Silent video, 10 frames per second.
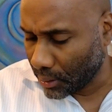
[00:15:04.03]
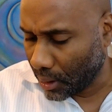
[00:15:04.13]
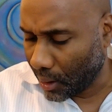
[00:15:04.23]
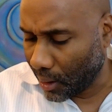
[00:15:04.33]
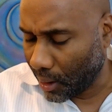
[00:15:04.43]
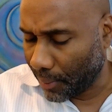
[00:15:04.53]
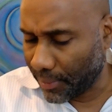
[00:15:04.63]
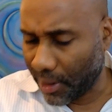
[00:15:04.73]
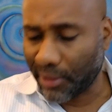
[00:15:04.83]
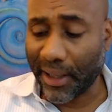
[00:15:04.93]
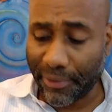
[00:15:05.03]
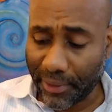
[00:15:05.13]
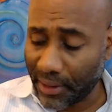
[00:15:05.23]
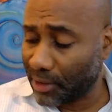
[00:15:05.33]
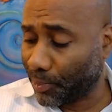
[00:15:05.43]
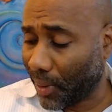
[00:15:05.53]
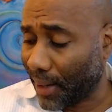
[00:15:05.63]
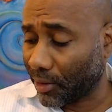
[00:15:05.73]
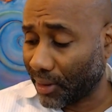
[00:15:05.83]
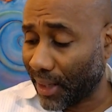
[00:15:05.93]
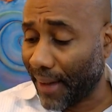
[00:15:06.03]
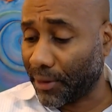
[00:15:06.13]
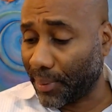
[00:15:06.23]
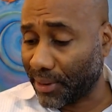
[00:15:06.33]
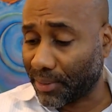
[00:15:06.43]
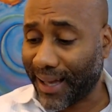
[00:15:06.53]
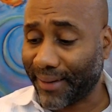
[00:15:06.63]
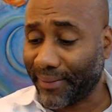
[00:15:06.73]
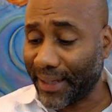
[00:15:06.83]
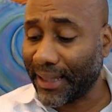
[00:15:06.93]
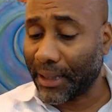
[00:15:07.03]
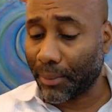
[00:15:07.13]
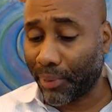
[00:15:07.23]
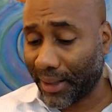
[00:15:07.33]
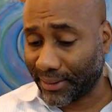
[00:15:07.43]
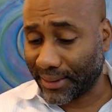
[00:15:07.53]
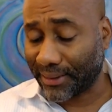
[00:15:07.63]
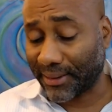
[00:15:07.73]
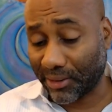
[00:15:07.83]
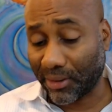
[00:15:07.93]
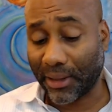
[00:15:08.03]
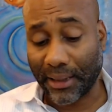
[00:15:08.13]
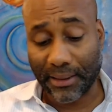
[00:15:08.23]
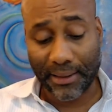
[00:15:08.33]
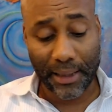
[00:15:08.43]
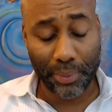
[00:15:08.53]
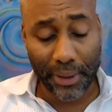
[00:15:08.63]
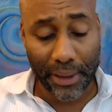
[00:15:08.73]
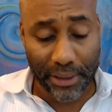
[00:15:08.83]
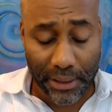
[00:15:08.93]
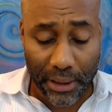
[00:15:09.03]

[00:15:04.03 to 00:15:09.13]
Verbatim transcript: Um, there definitely does probably going to have to be some kind of healing process that's going to need to take place.